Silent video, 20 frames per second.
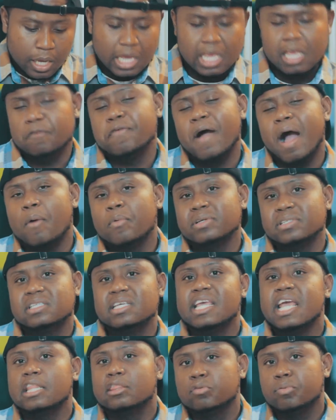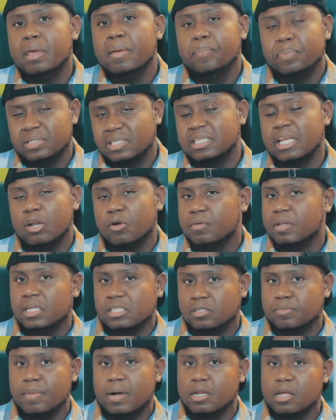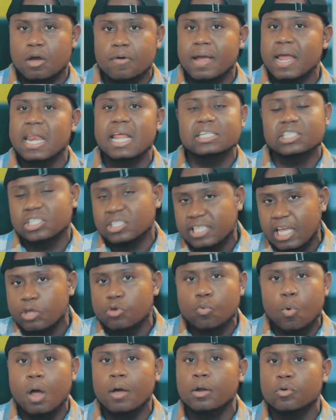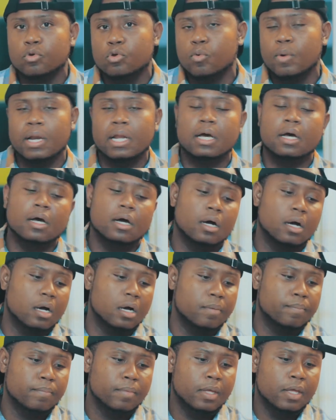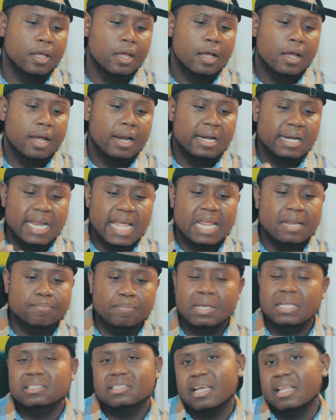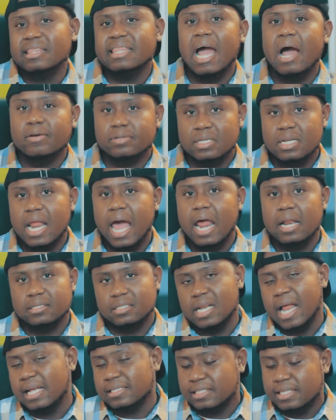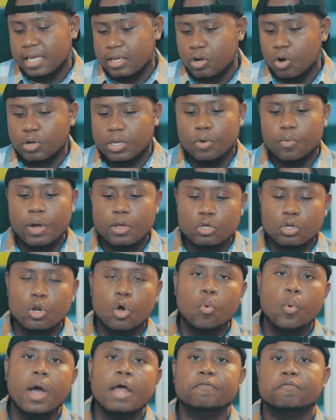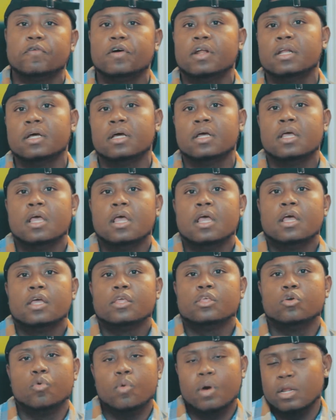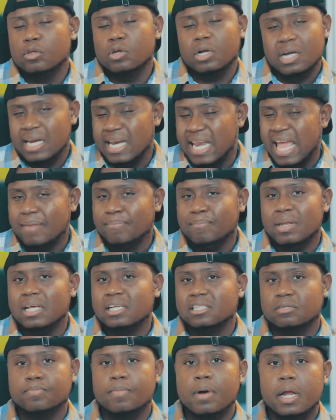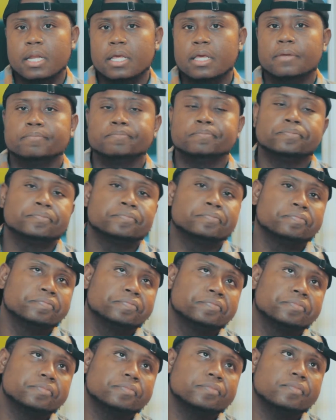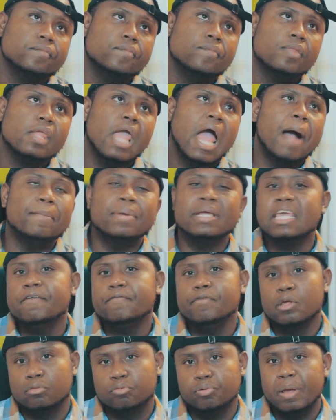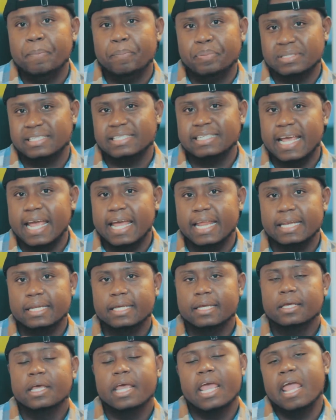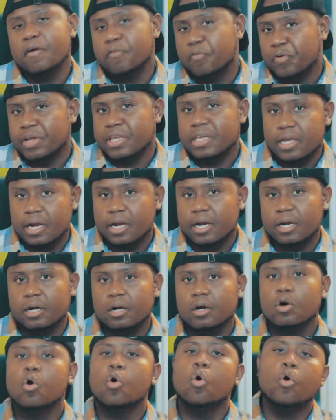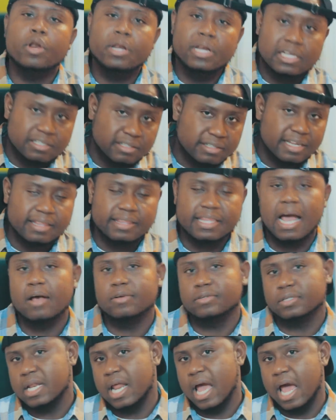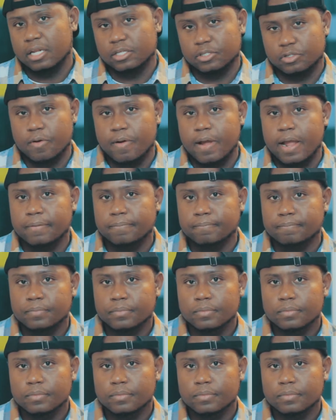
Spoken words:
If I was to get 3% on this money, all right, let's just say you want to lend me $10,000, and I say, okay, well, you know what? You could lend me this money. I'm gonna give you 3% every year on this $10,000. All right.